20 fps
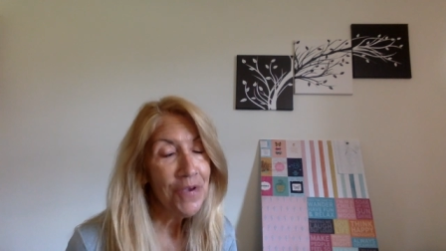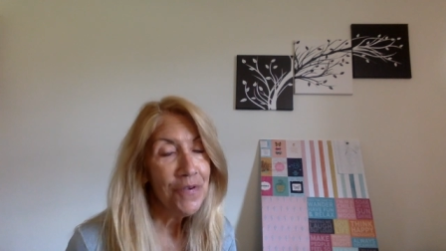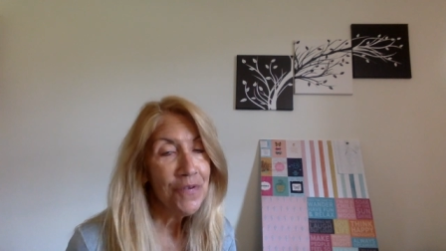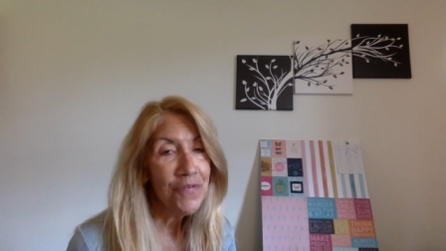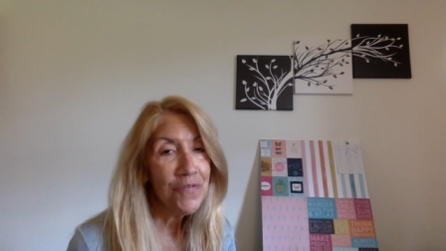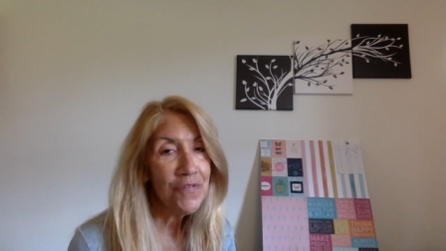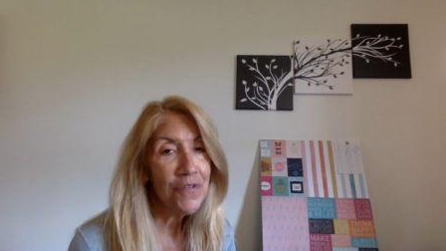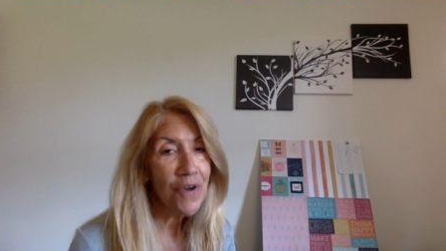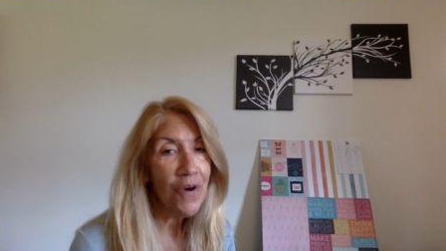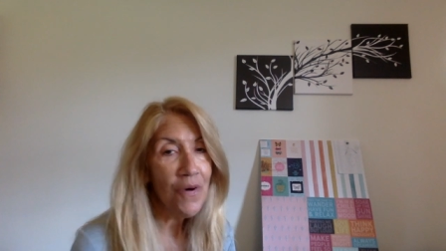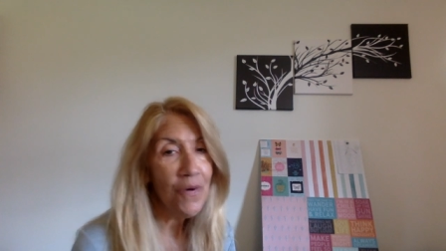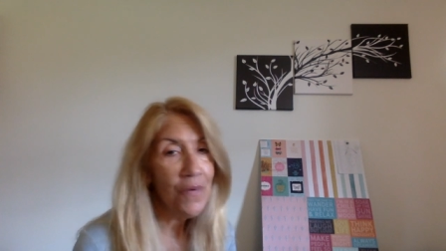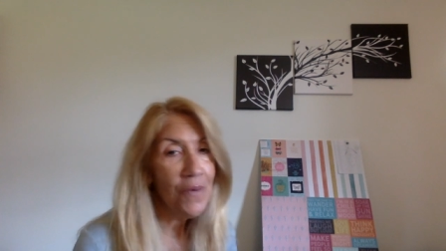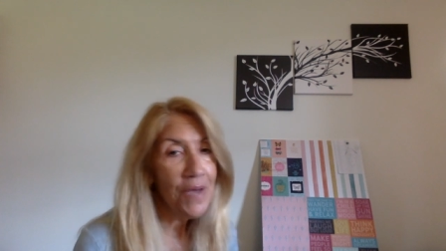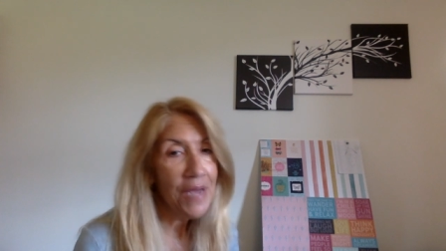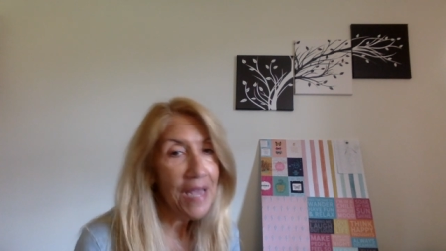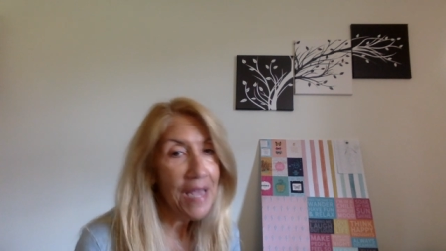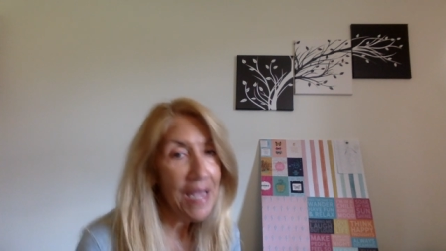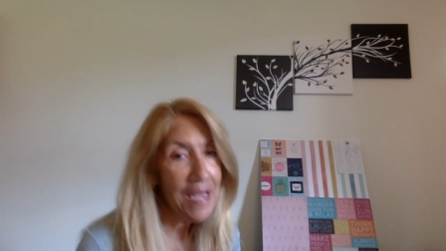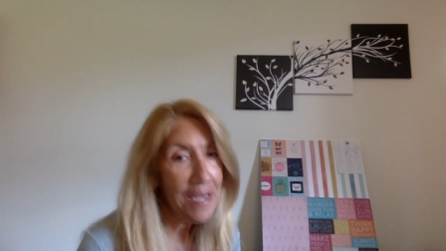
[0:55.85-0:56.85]
So,
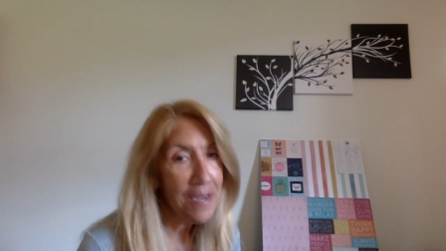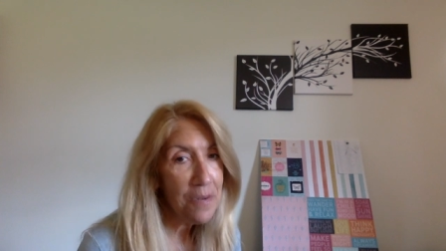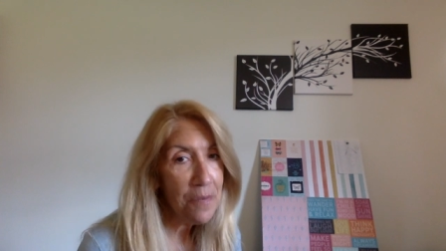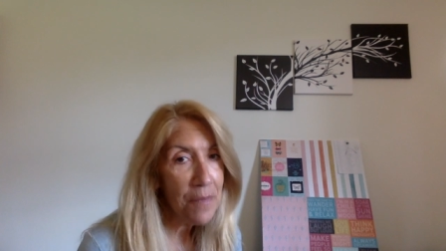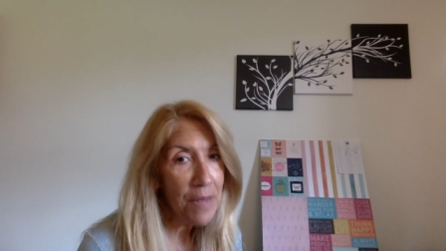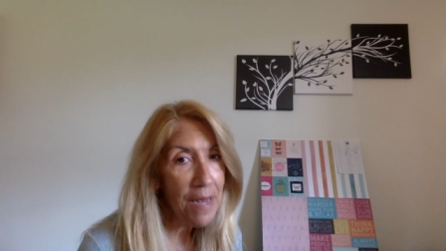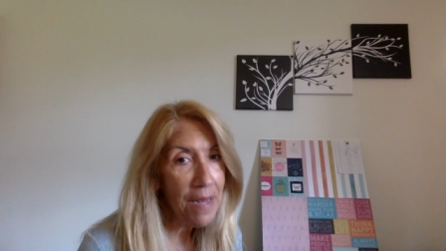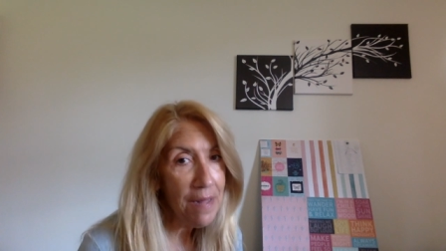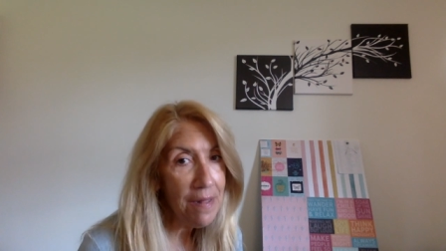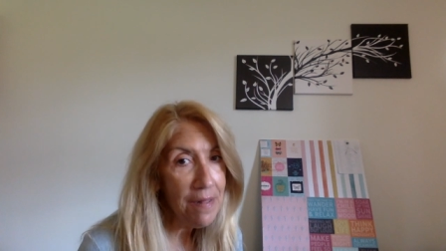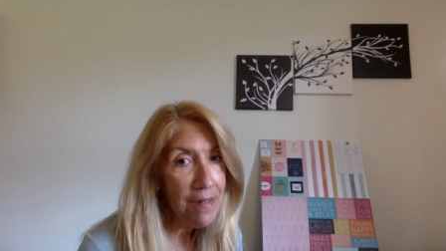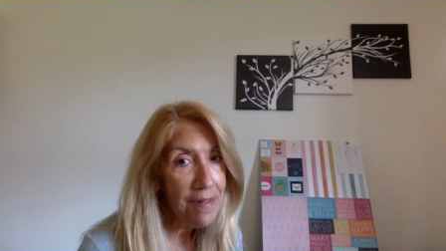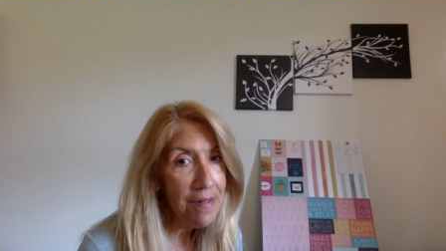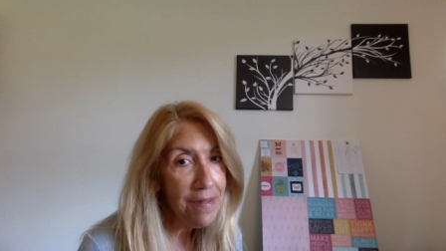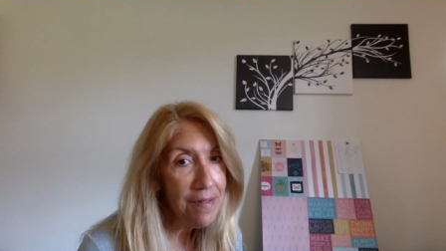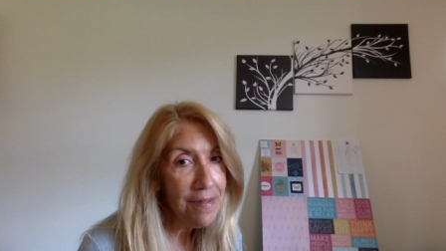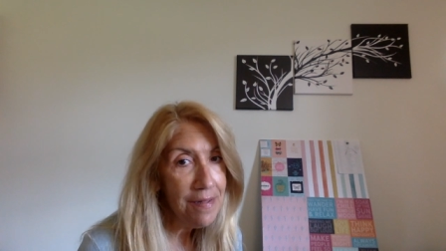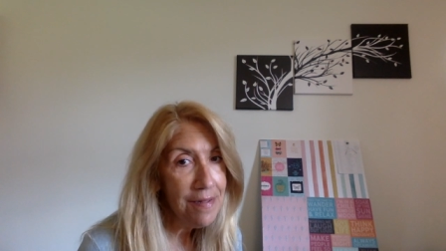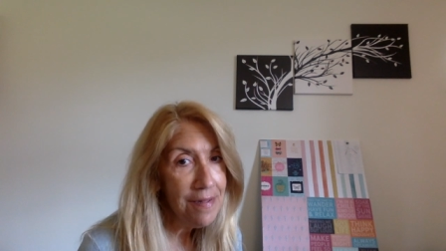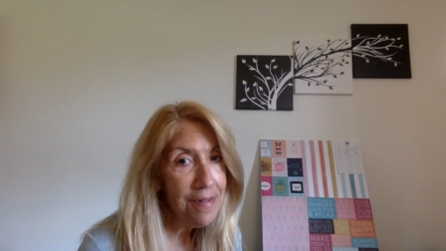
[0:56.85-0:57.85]
Annabelle,
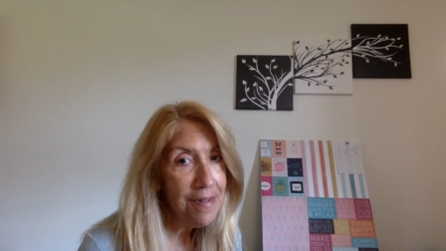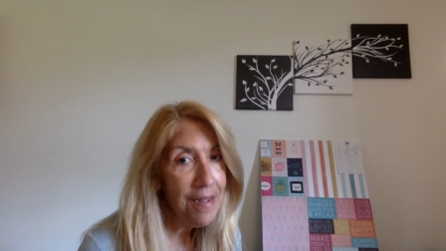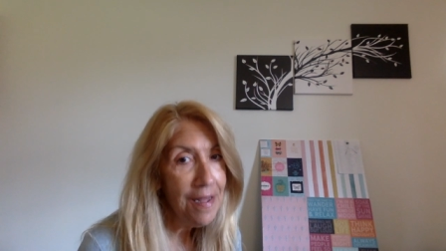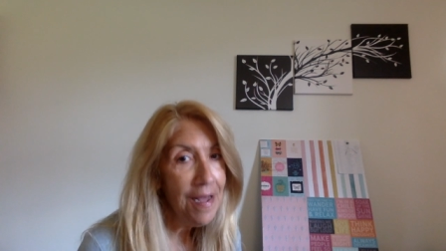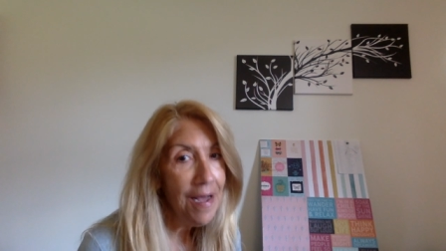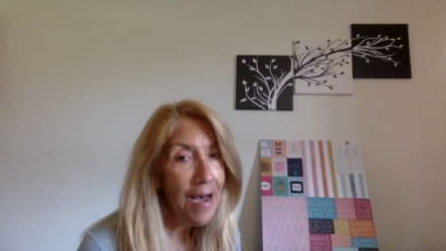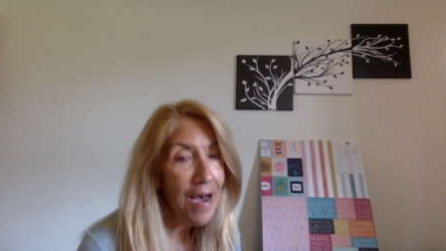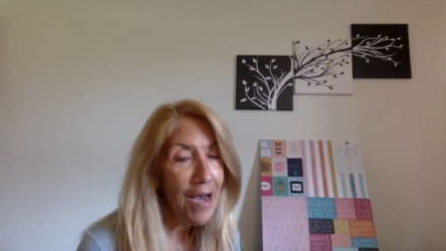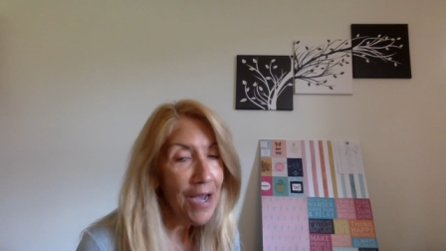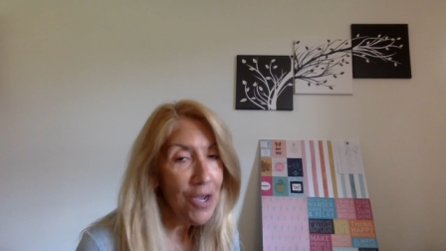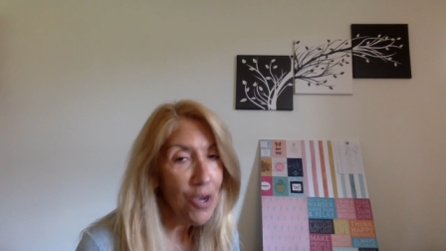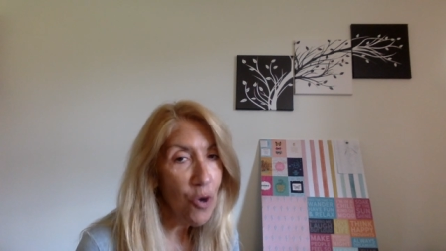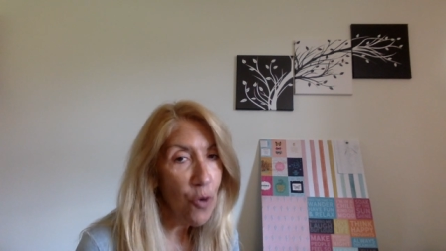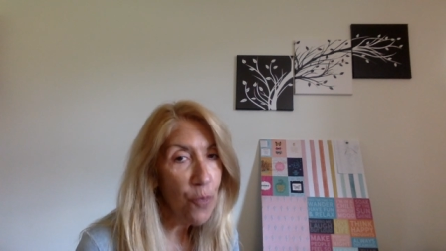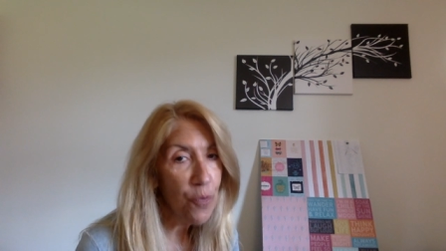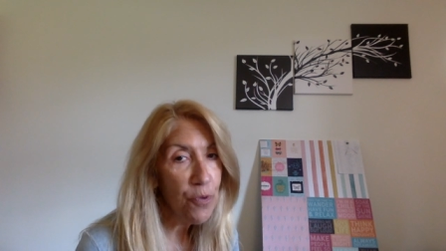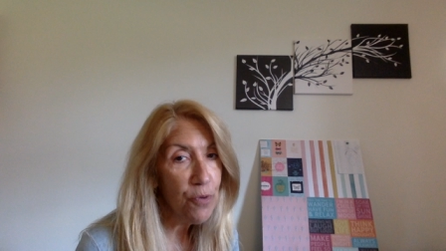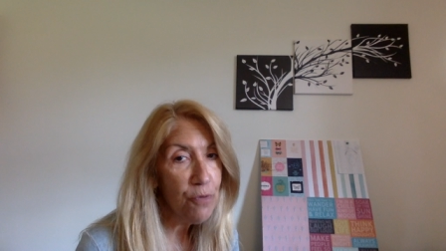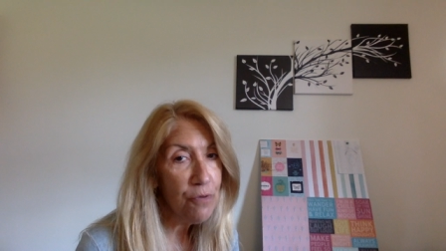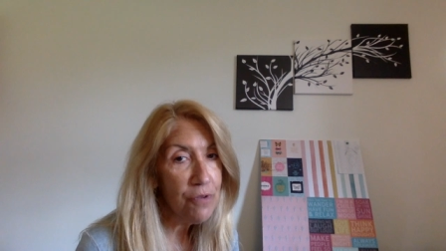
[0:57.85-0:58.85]
I hope
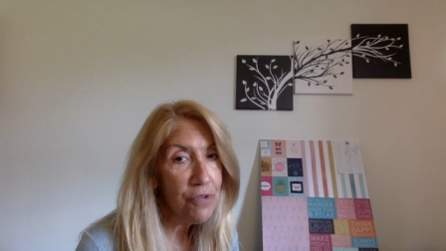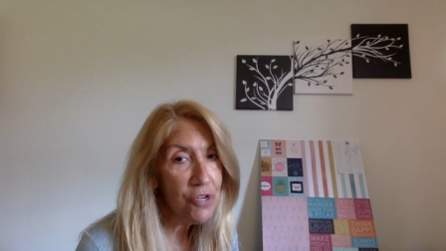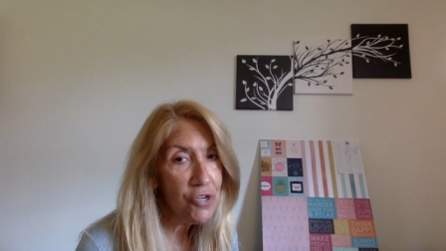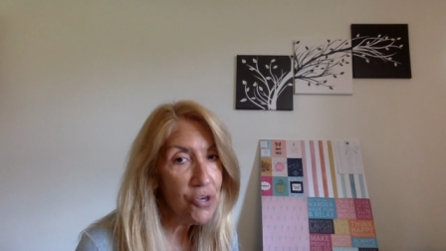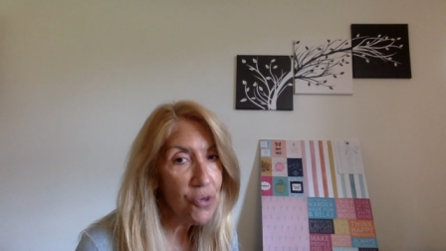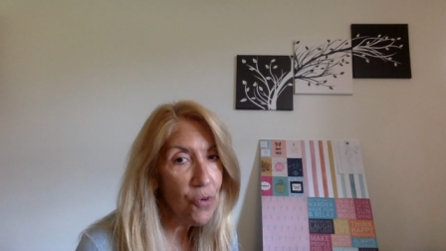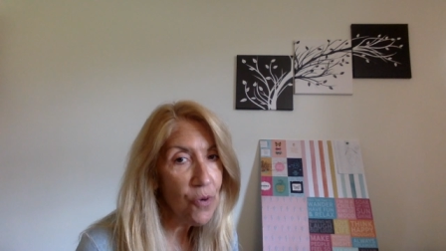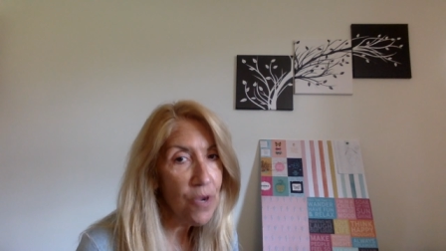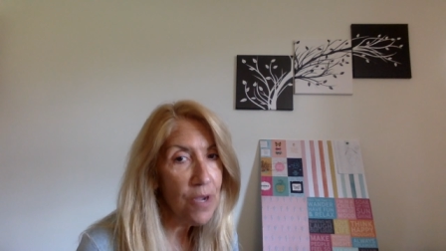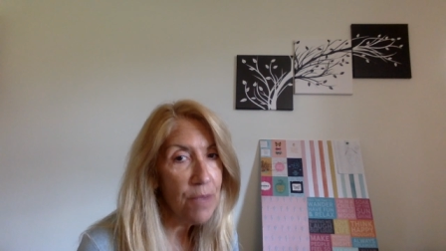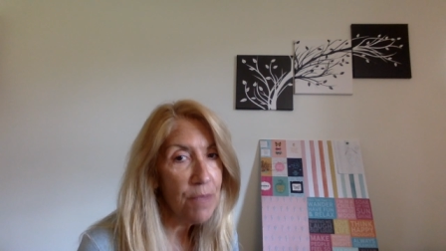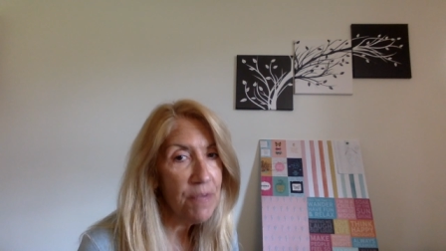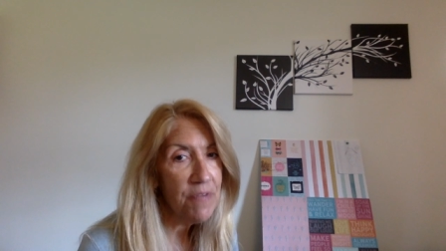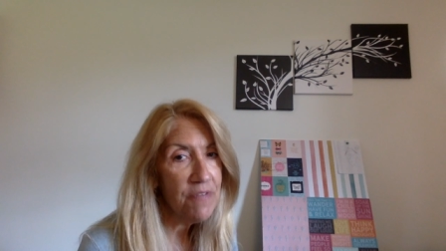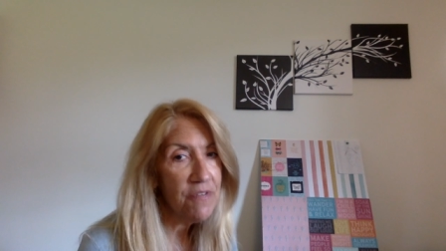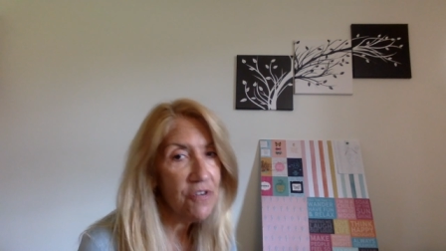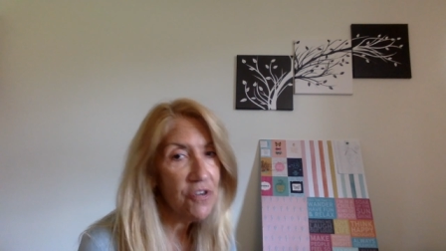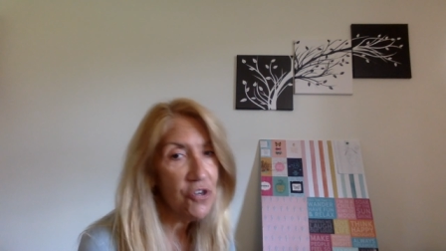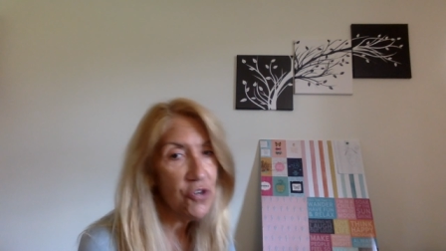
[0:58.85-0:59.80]
you enjoy Mrs.